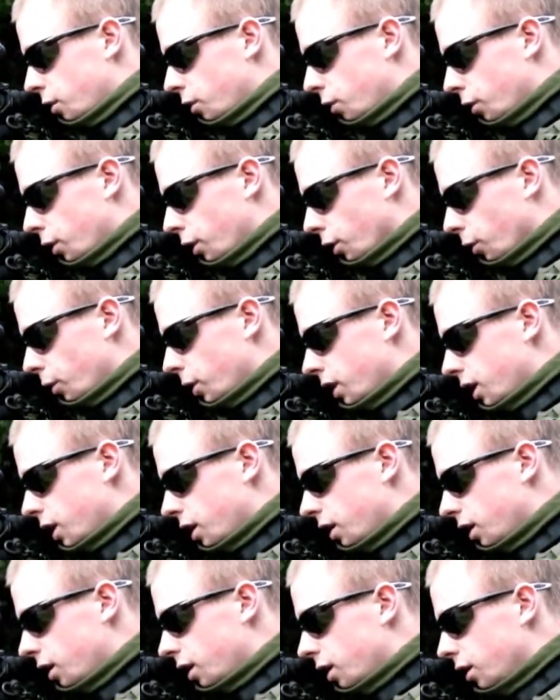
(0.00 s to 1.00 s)
Firing away,
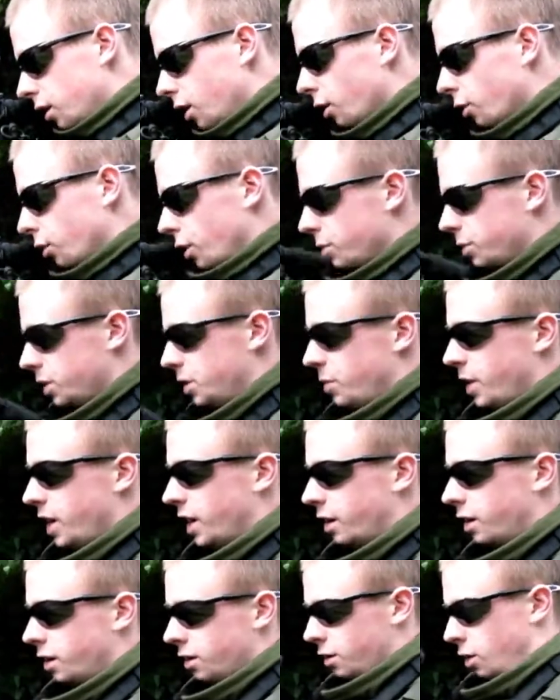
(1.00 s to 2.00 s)
another empty mag,
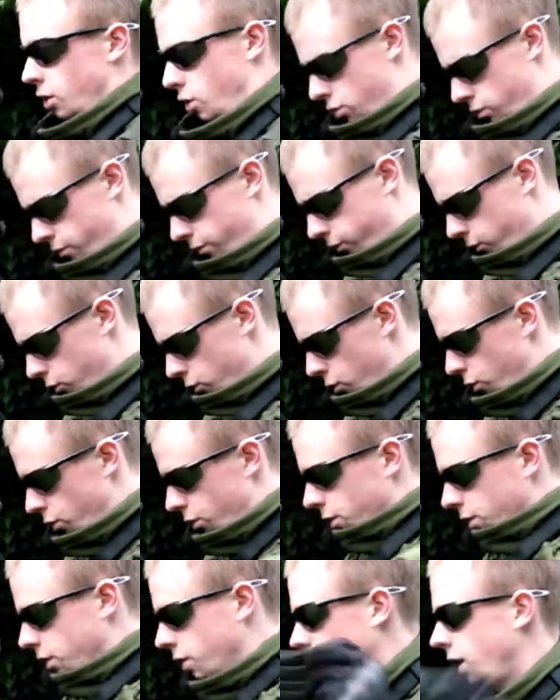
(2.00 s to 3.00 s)
on the floor,
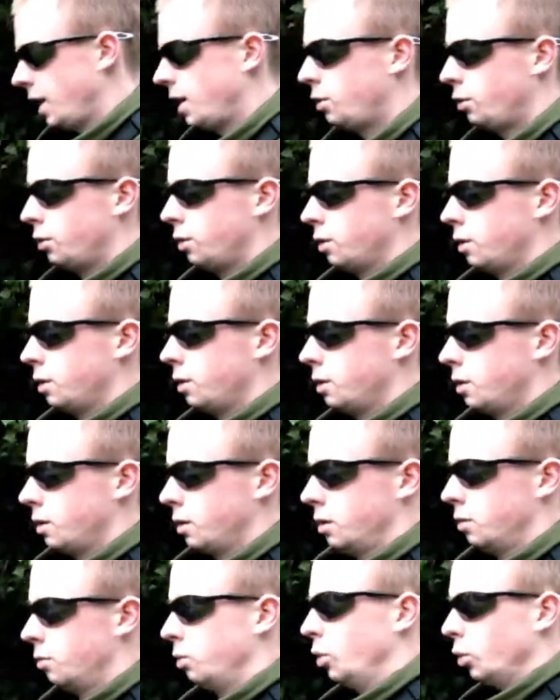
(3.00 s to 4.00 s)
out,
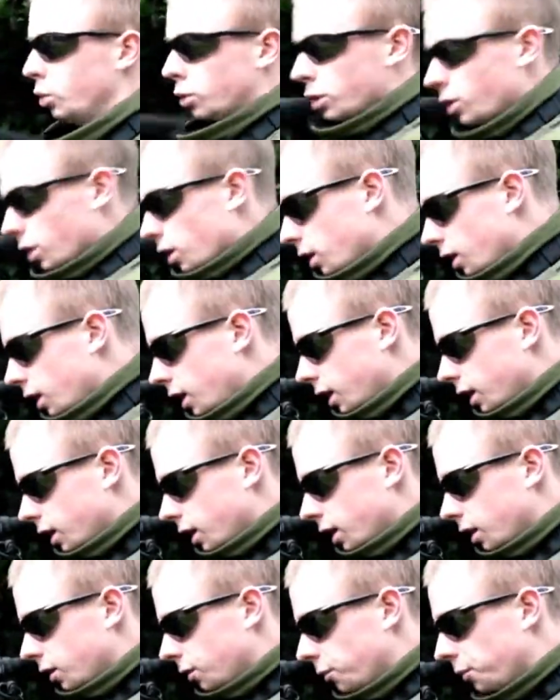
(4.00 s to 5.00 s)
pause, in
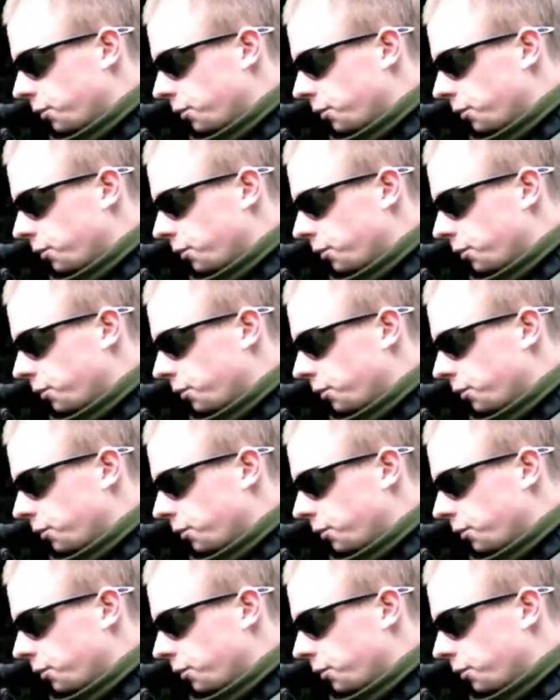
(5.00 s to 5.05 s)
again.